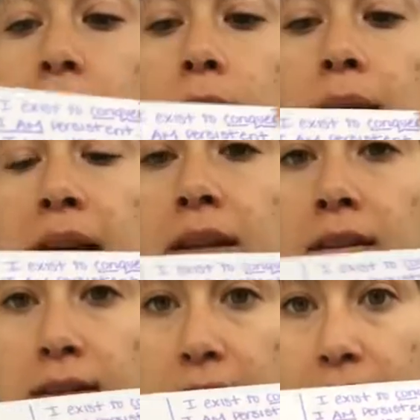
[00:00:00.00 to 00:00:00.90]

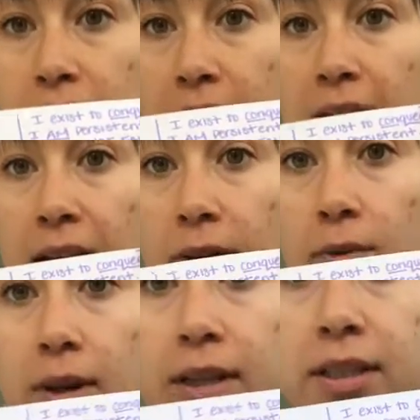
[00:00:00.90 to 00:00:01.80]
Okay, the
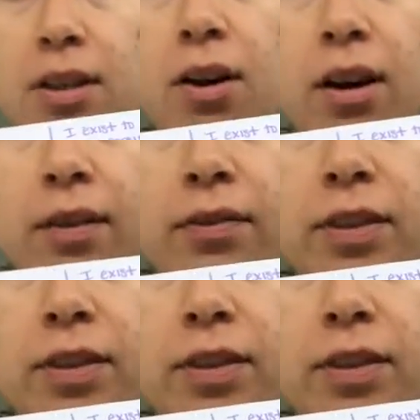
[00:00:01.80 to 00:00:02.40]
categories are